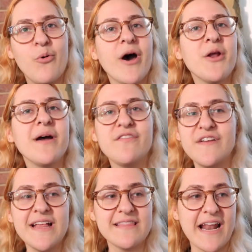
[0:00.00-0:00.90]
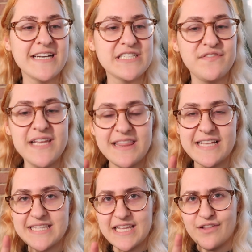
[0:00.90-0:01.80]
Why do I feel like that? I just feel like
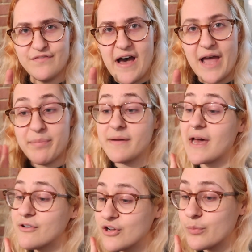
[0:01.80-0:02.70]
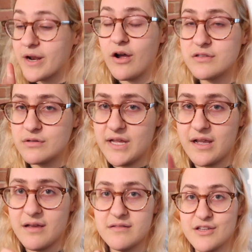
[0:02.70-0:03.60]
that's like the vibe. I don't know, but I also
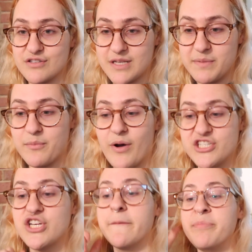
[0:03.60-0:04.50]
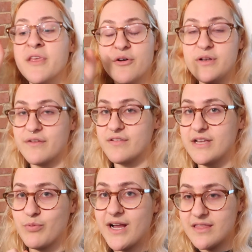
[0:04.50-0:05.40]
think there's some people watching who
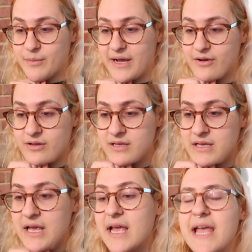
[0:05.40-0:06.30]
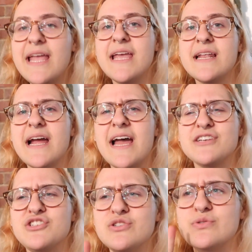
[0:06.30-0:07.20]
definitely ran the mile. And I
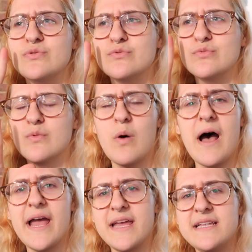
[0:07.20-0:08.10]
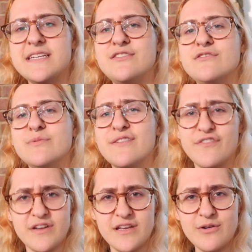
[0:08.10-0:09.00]
asked you why. Did you do it
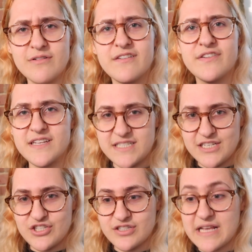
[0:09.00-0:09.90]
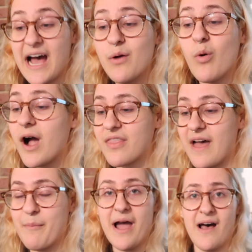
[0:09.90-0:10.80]
for you or for the teachers? I walked
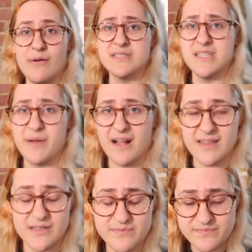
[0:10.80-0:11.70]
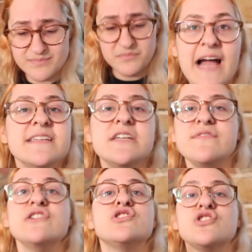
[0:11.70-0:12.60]
that mile. I was in the back, like, I didn't
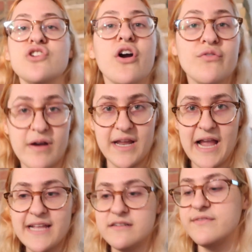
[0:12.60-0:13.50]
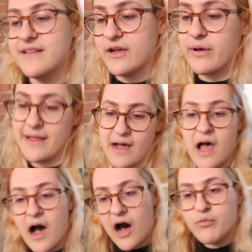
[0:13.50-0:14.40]
even start running. I didn't mean like, okay,
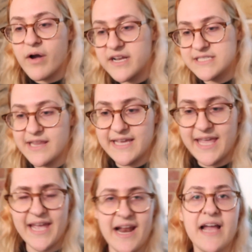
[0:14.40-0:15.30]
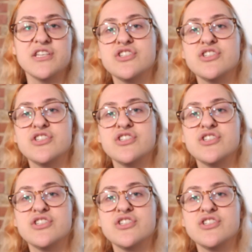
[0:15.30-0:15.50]
I'll run until I can't. I